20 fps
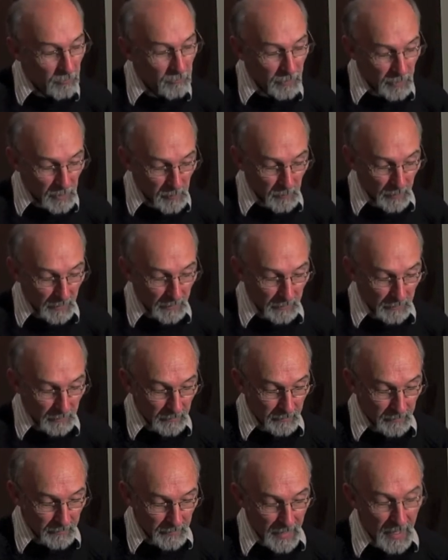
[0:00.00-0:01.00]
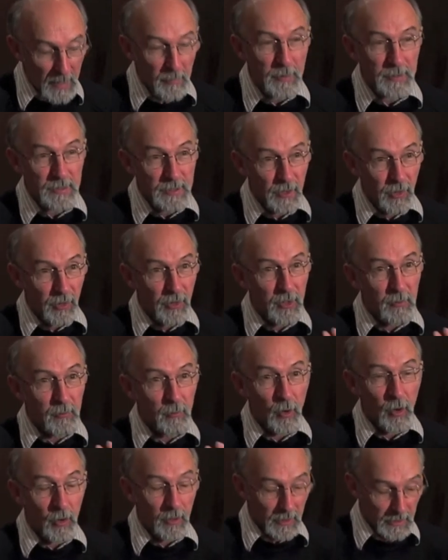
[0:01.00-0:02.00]
recommended. Carpet's a thin
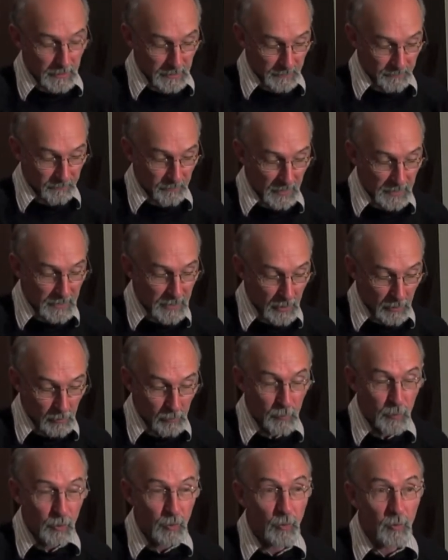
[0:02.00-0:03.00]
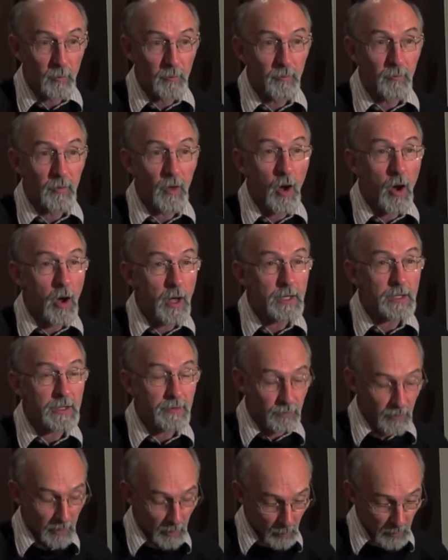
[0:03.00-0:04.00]
product. It's going to absorb the highest
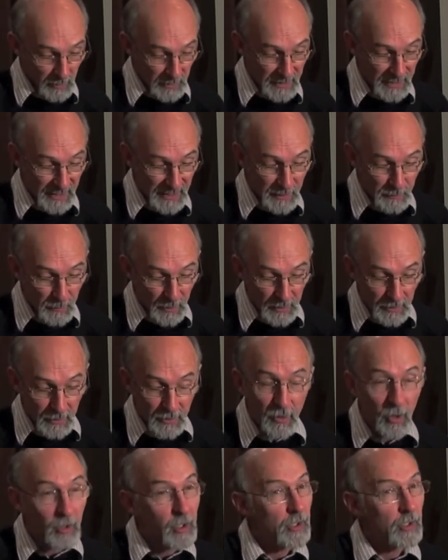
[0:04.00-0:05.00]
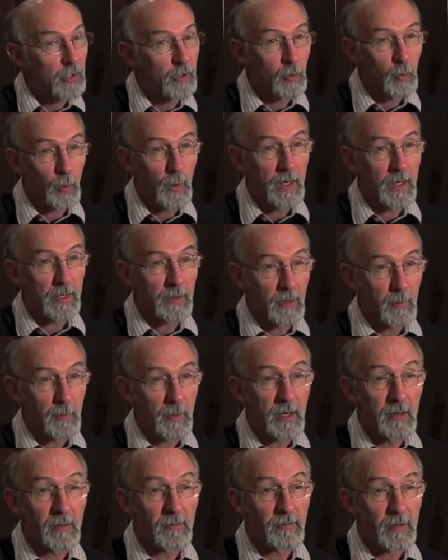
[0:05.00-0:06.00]
frequencies, but it's not going to do well at the
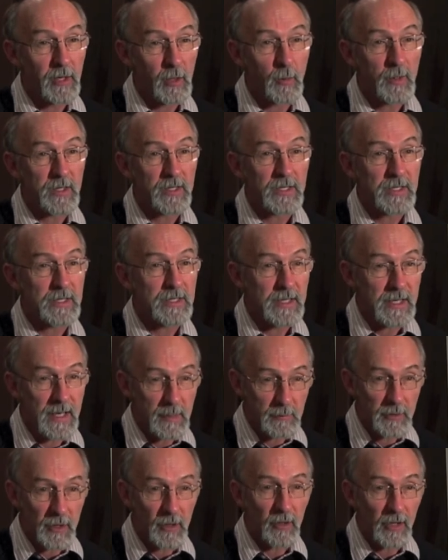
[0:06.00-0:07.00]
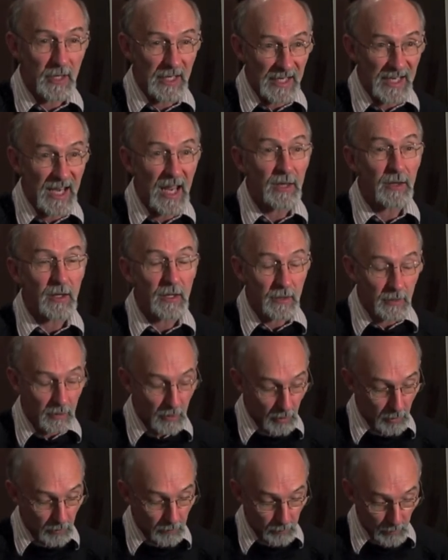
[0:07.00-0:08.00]
middle frequencies and absolutely nothing at the
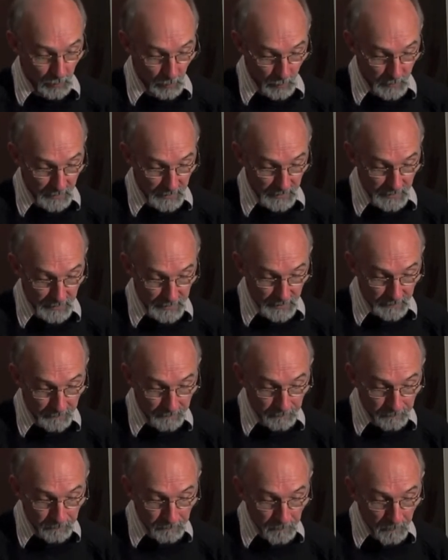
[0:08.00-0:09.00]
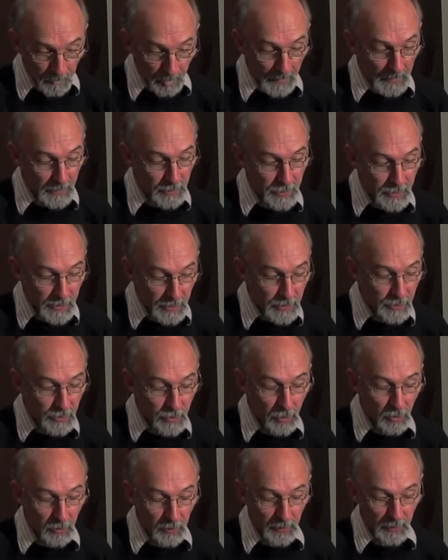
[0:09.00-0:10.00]
low frequencies. It's just
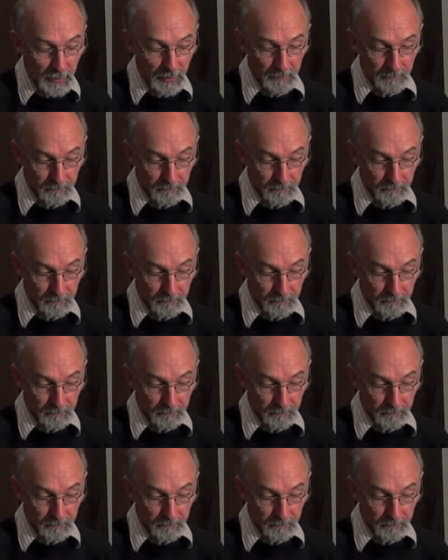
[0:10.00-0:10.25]
too thin.